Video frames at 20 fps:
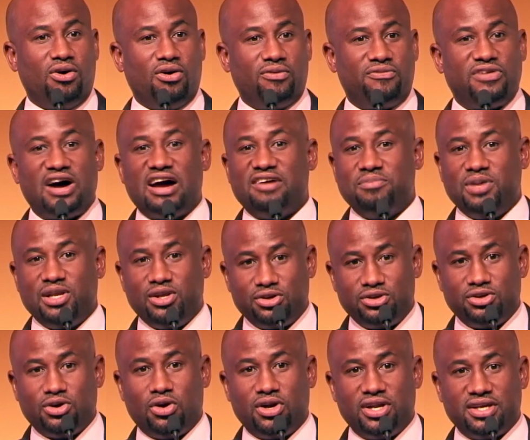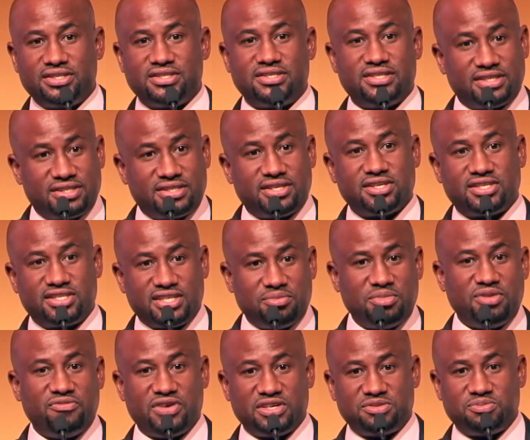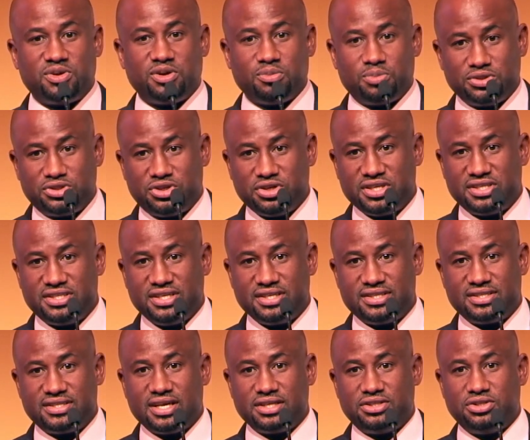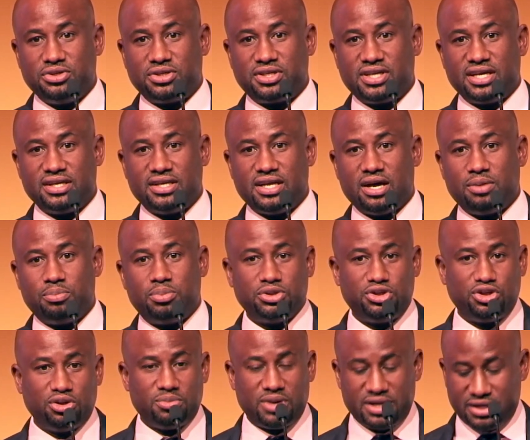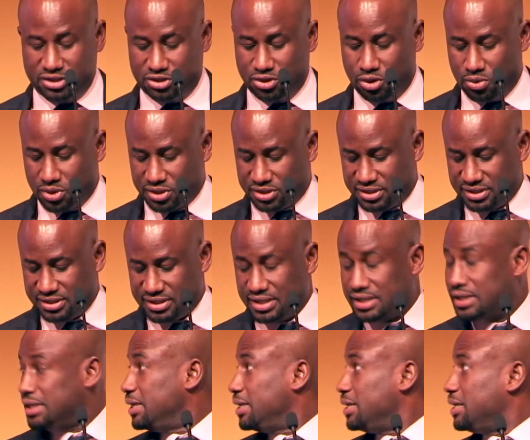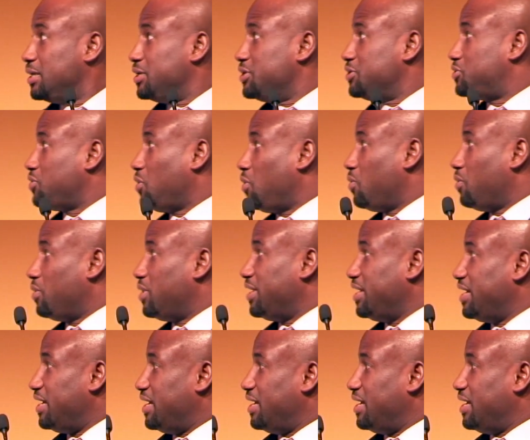$5 million, there's still some investment opportunities that you can put your money towards. So